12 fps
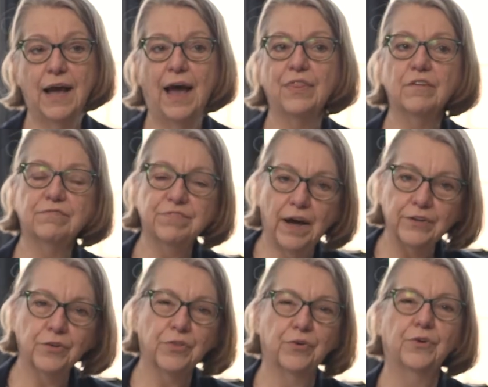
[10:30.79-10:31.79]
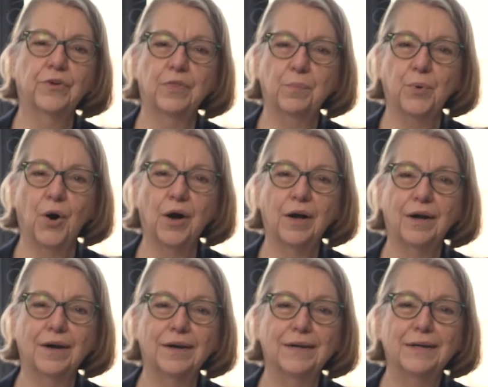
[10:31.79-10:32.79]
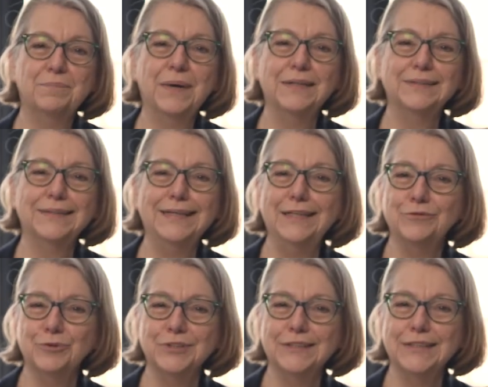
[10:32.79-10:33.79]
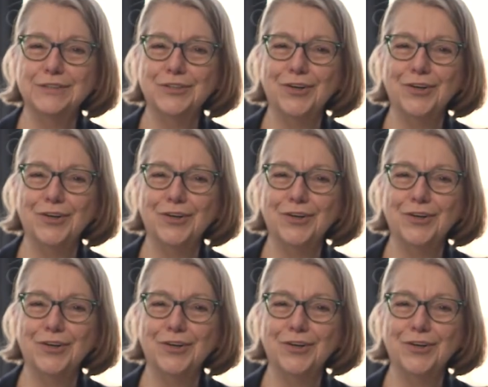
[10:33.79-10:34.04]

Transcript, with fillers: and the final third of the book makes an interesting